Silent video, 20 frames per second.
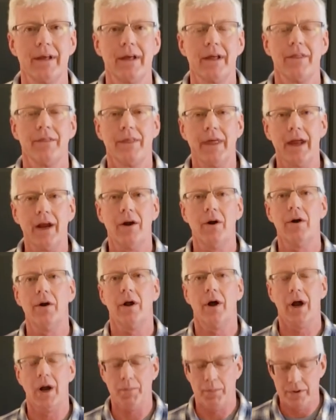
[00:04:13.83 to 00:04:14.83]
they are an
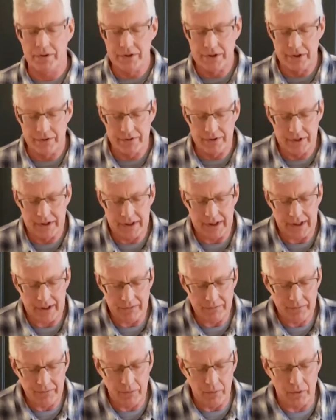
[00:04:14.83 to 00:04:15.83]
opportunity
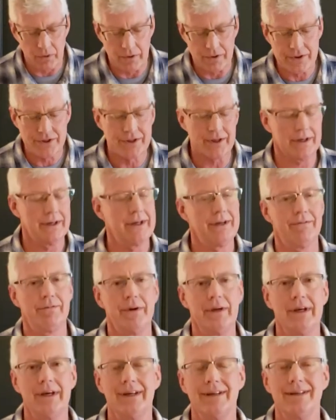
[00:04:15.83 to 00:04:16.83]
for
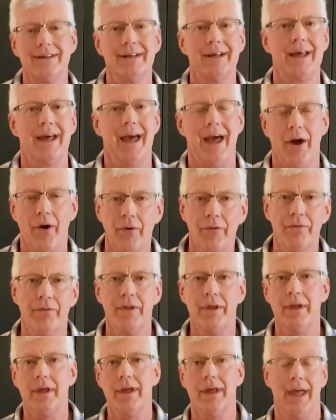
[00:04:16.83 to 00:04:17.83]
significant,
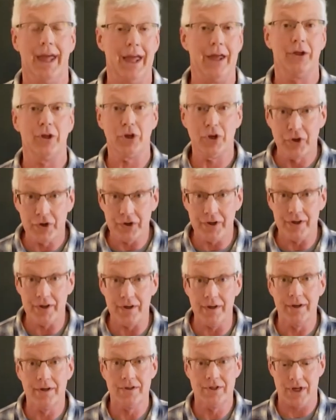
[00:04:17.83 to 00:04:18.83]
healthy, and
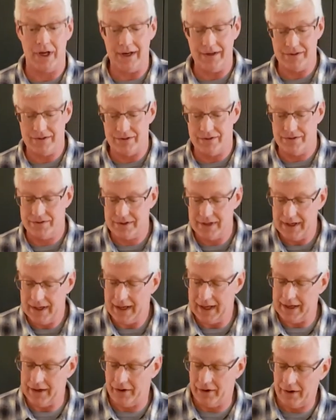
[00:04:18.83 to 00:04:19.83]
good changes
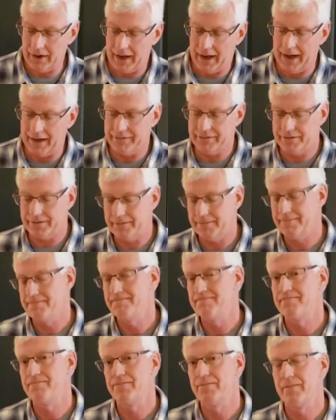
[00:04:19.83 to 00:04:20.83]
in our lives.
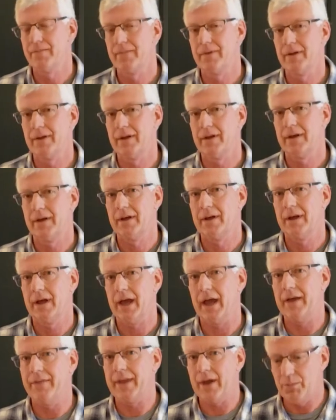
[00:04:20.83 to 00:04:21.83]

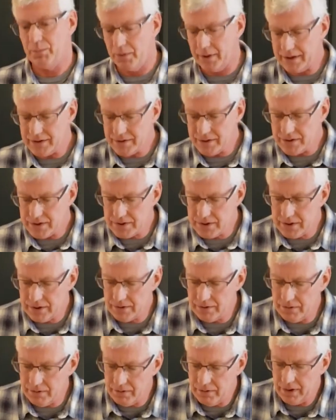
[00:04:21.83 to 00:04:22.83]
And that brings us
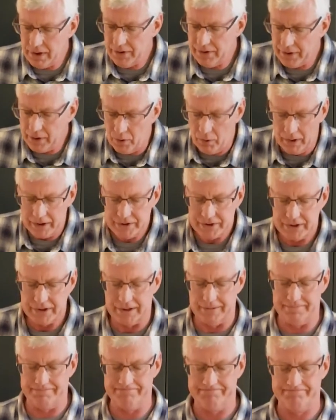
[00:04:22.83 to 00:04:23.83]
to the question,